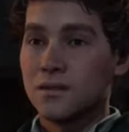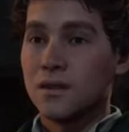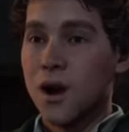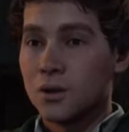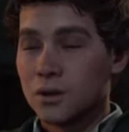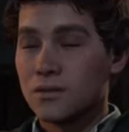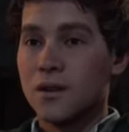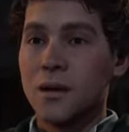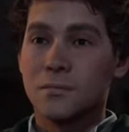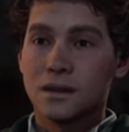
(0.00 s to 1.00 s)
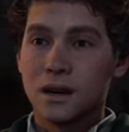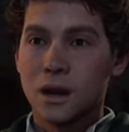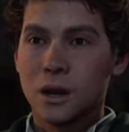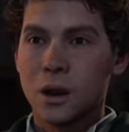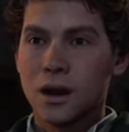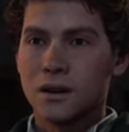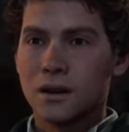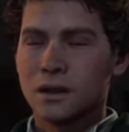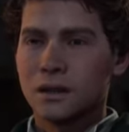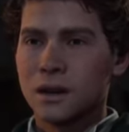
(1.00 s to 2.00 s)
His father's family are
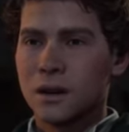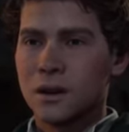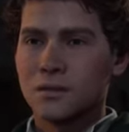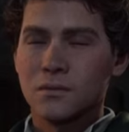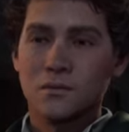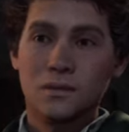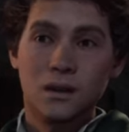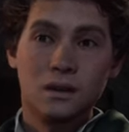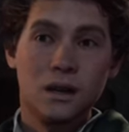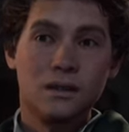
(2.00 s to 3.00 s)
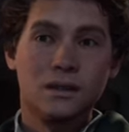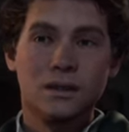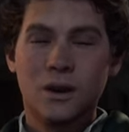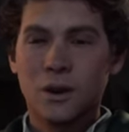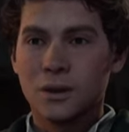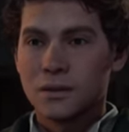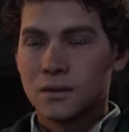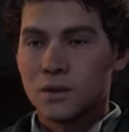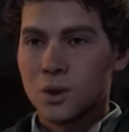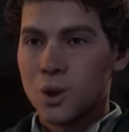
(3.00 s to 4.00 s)
direct descendants of Salazar Slytherin,
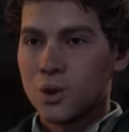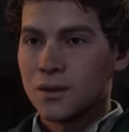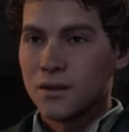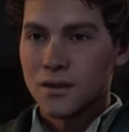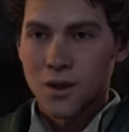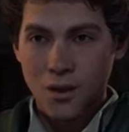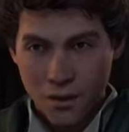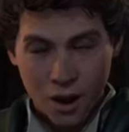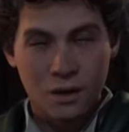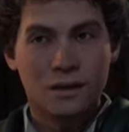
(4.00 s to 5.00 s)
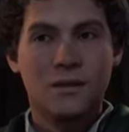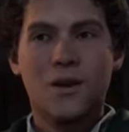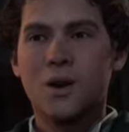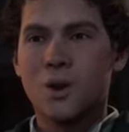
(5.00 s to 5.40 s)
one of the 4 founders of